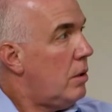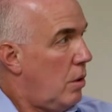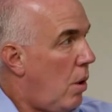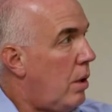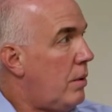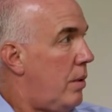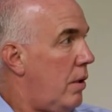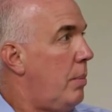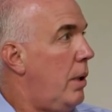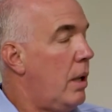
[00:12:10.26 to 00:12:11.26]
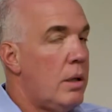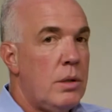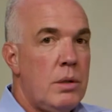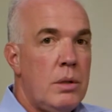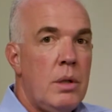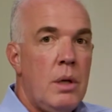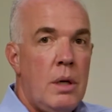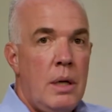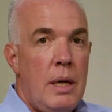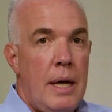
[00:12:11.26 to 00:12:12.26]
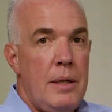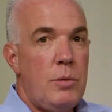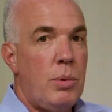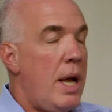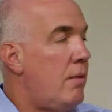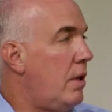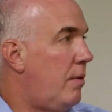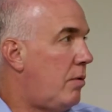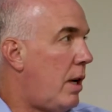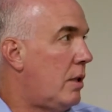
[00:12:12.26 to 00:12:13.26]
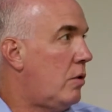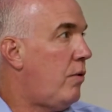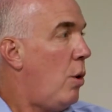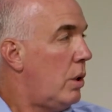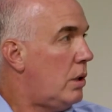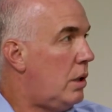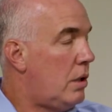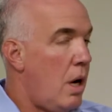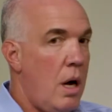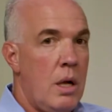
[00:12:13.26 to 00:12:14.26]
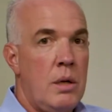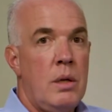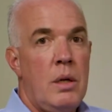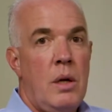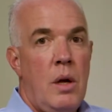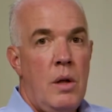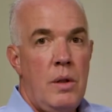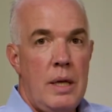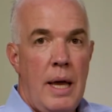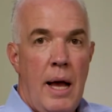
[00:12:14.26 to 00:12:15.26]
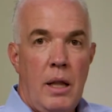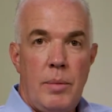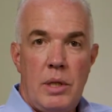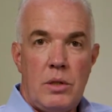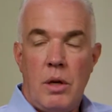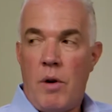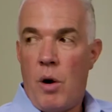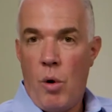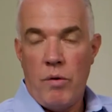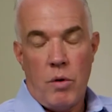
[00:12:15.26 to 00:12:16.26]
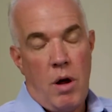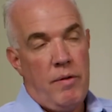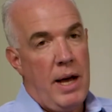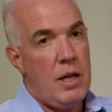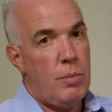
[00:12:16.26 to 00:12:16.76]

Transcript: called the 3 pillars. And this brand refresh focuses on the elements of our overall value